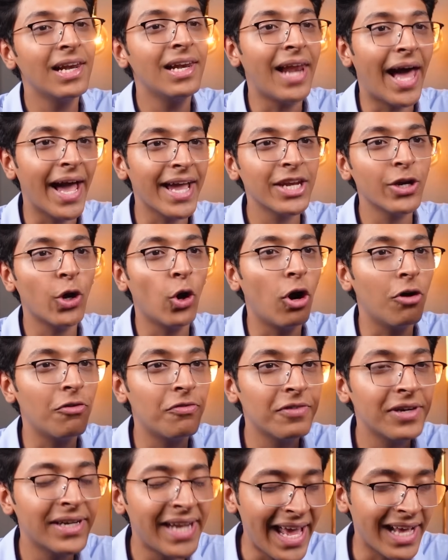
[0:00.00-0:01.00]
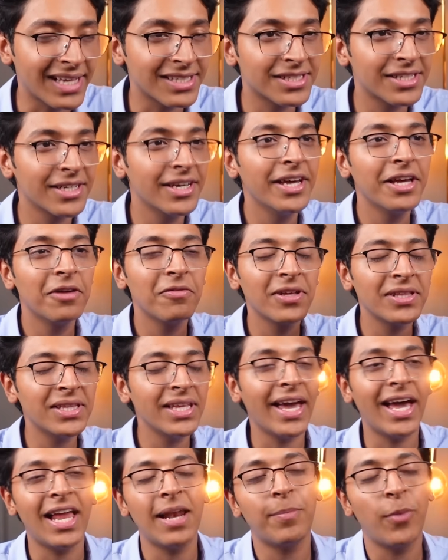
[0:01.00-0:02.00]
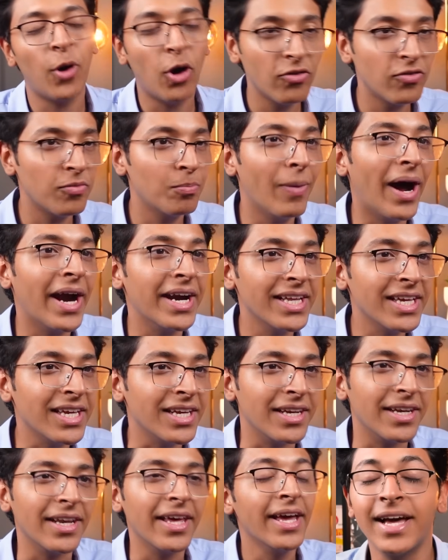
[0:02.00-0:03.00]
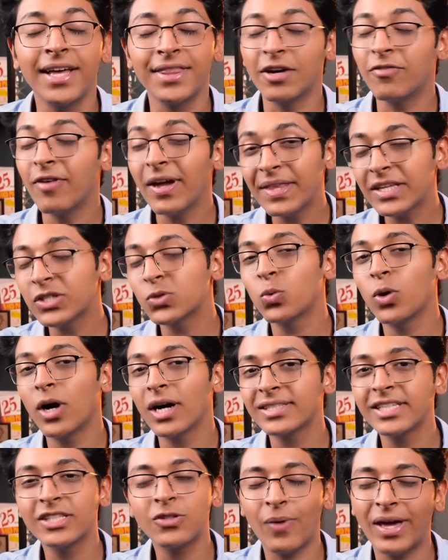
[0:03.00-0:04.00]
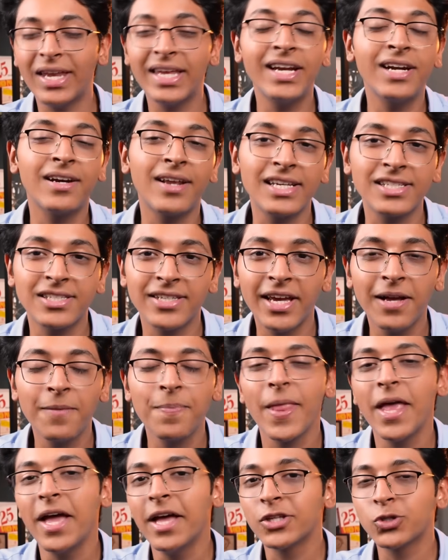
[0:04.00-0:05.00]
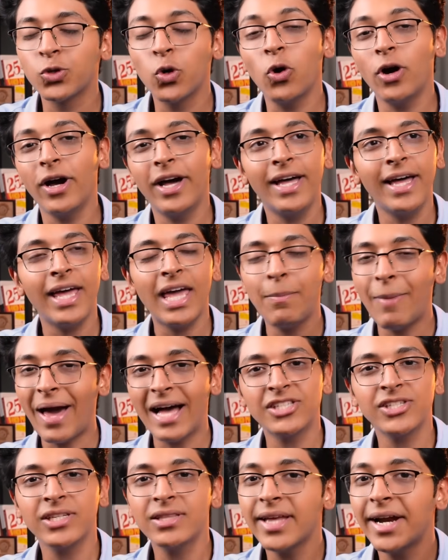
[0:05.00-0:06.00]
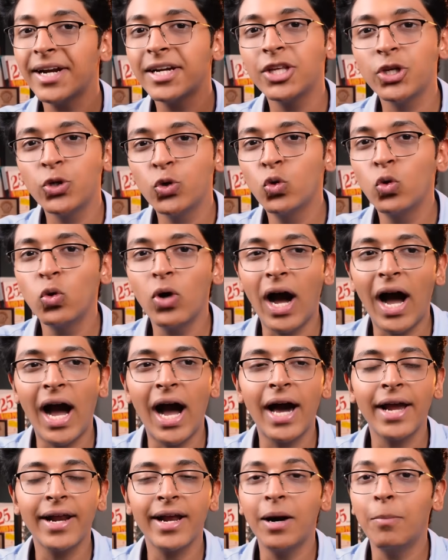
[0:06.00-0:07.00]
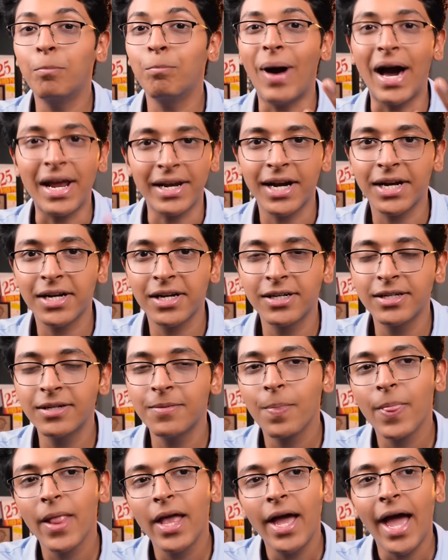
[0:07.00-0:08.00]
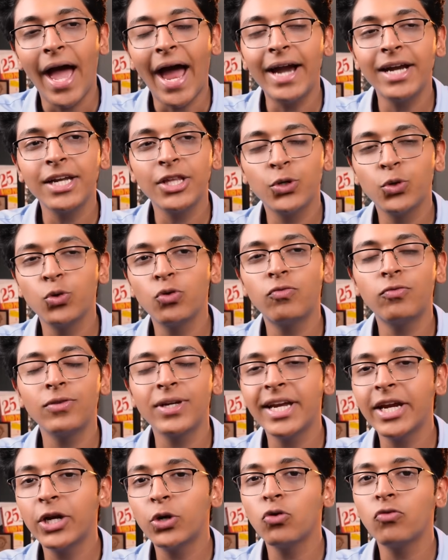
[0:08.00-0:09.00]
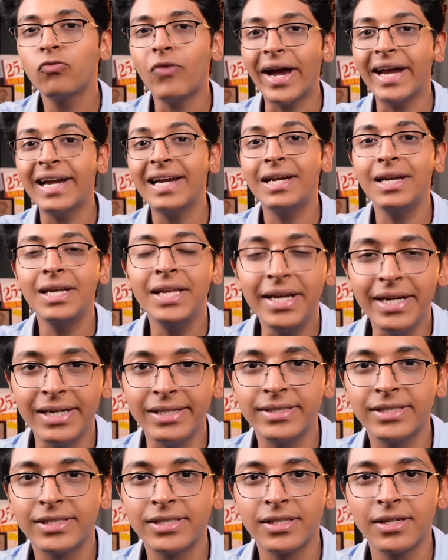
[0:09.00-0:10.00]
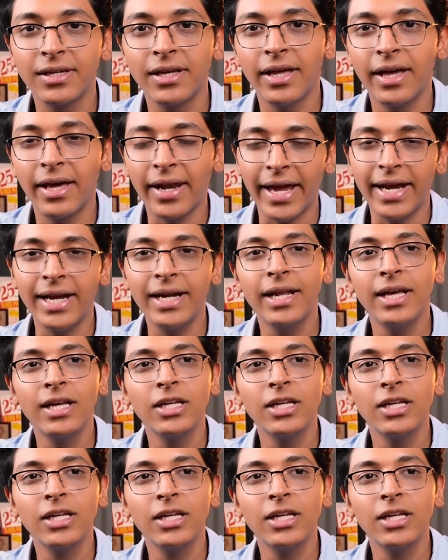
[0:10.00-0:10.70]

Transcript: line of text with the help of Bardeen. The way this works is very interesting. So imagine that you are a marketer and you need to find leads, right?